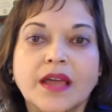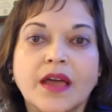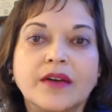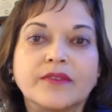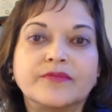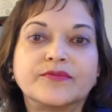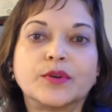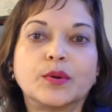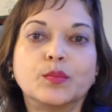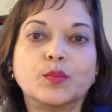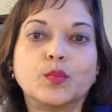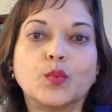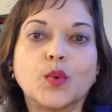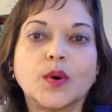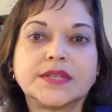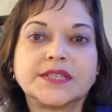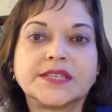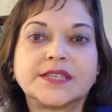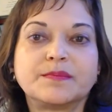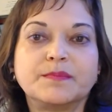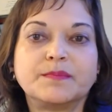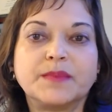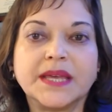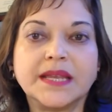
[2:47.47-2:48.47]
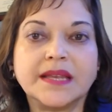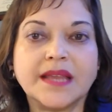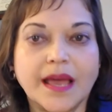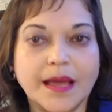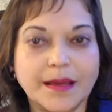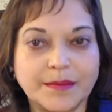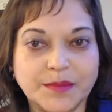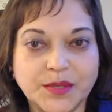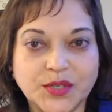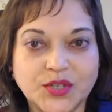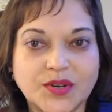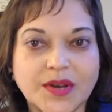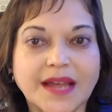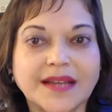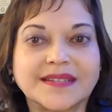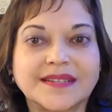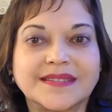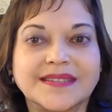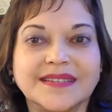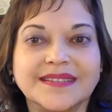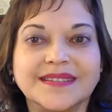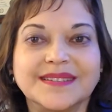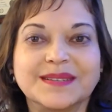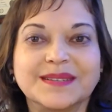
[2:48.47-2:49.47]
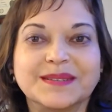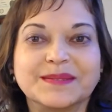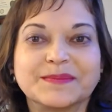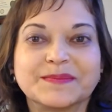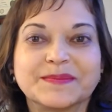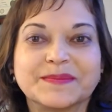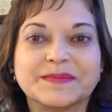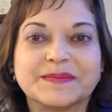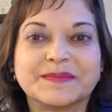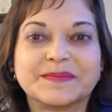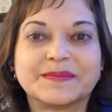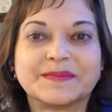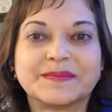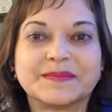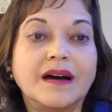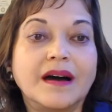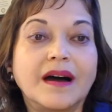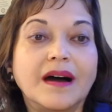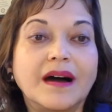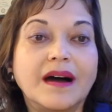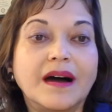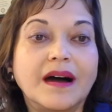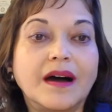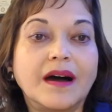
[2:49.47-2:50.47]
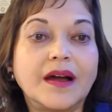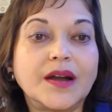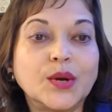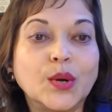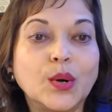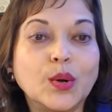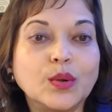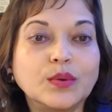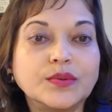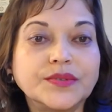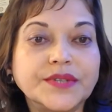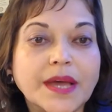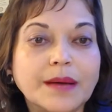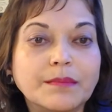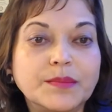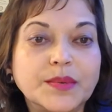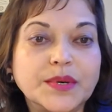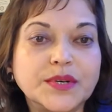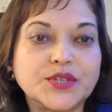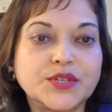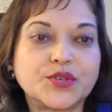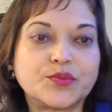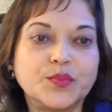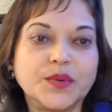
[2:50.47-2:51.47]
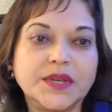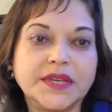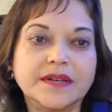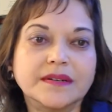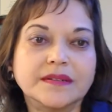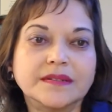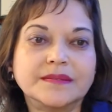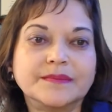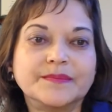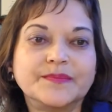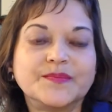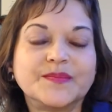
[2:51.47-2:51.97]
from what's been abstracted. Are whole numbers real?